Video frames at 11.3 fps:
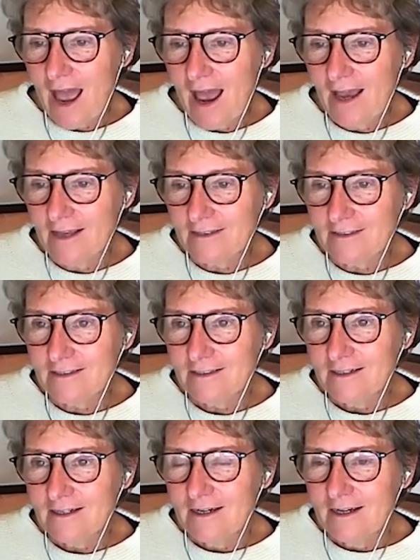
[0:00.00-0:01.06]
and
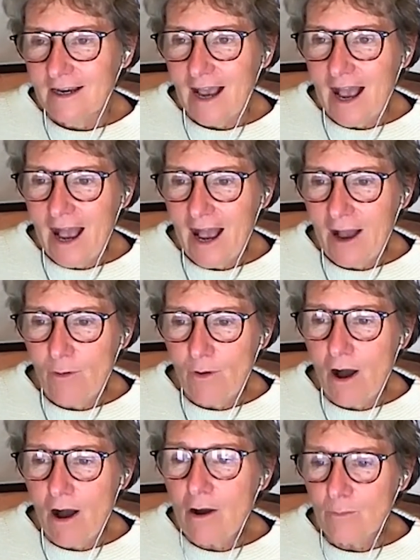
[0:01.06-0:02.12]
how
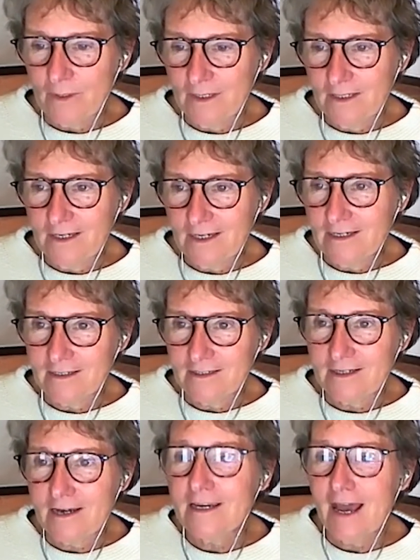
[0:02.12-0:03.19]
are we in a
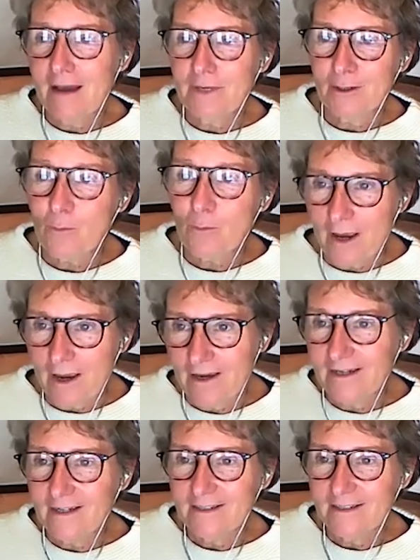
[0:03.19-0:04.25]
dynamic
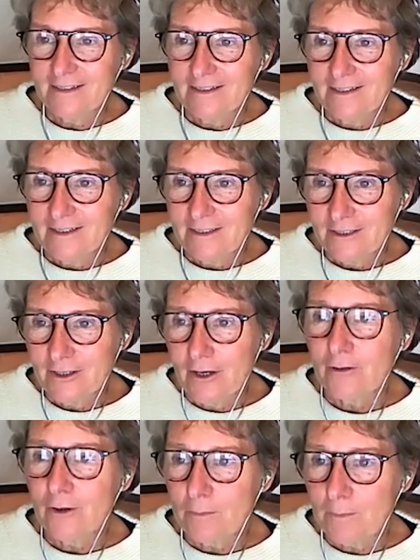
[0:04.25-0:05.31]
way you
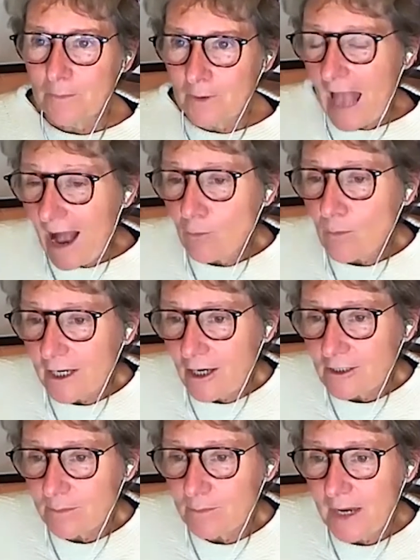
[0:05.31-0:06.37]
know, how are we
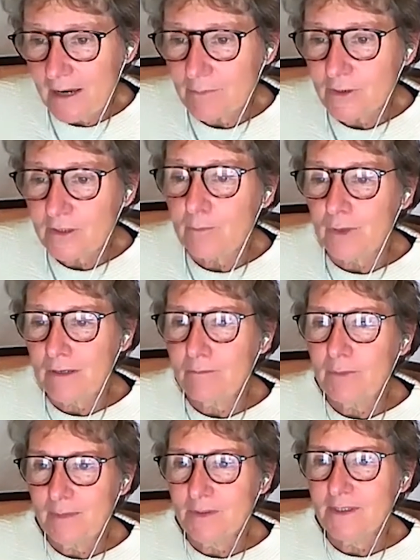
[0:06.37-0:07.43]
going to be able to bring
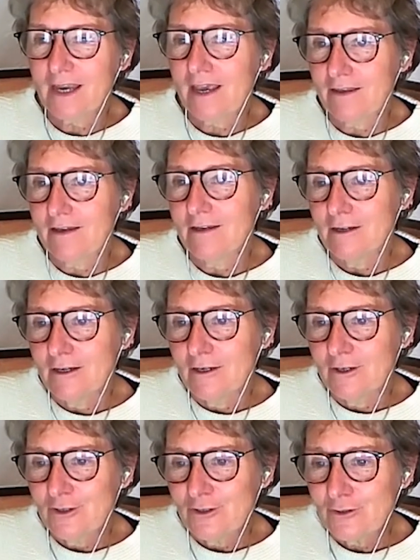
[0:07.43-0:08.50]
people together
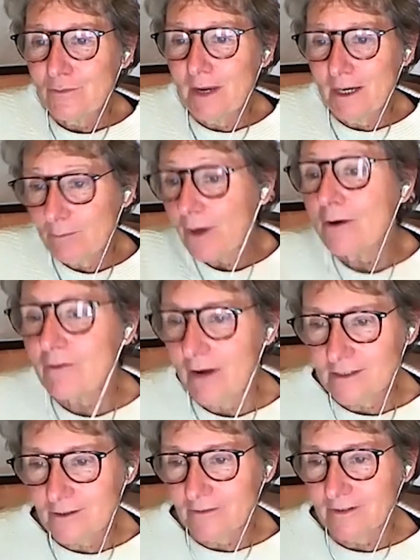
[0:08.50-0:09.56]
to make
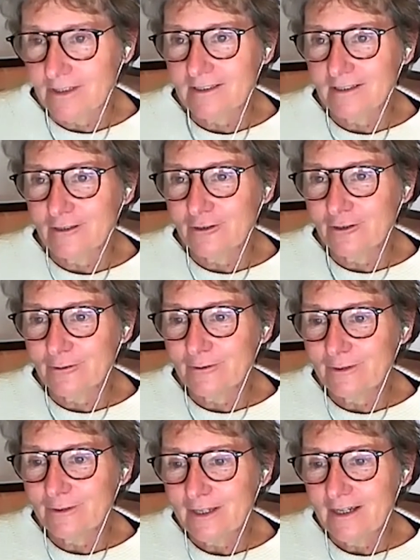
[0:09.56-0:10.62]
progress on these
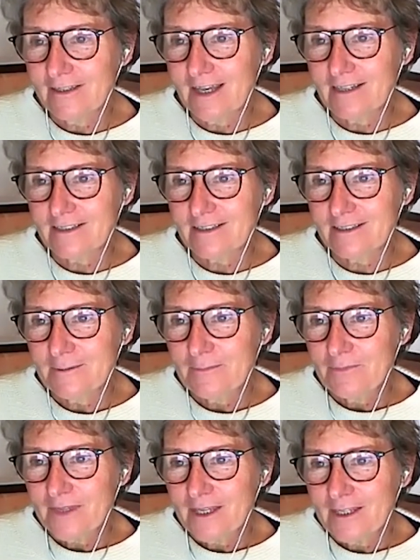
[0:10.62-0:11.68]
issues? And that's,
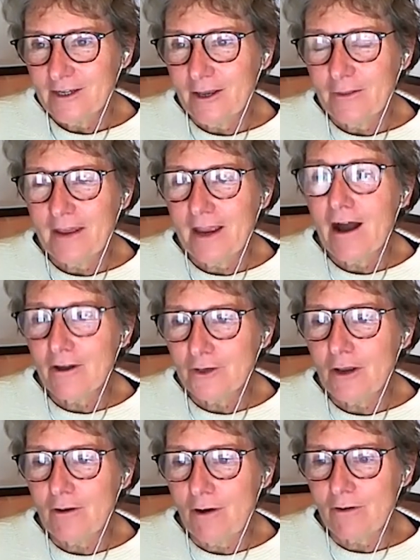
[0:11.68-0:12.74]
you know, they are
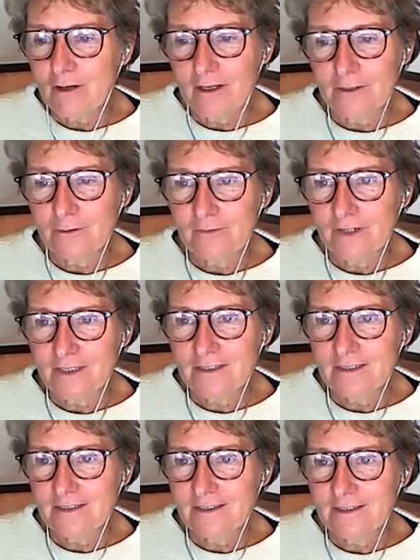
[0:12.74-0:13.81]
no longer
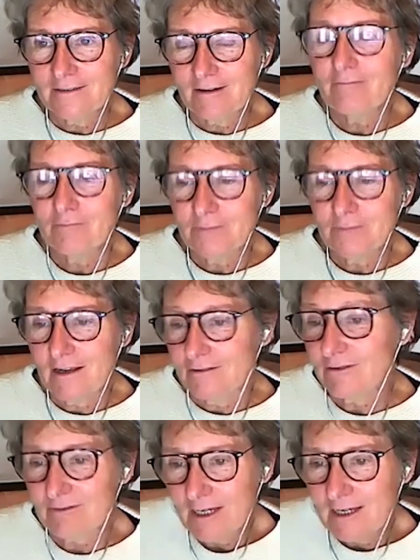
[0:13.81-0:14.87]
universities.
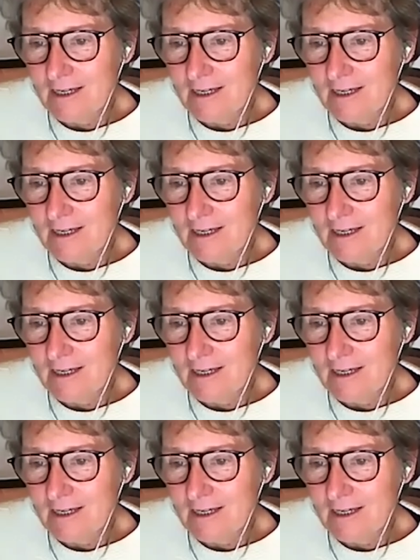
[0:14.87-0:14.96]
Yes,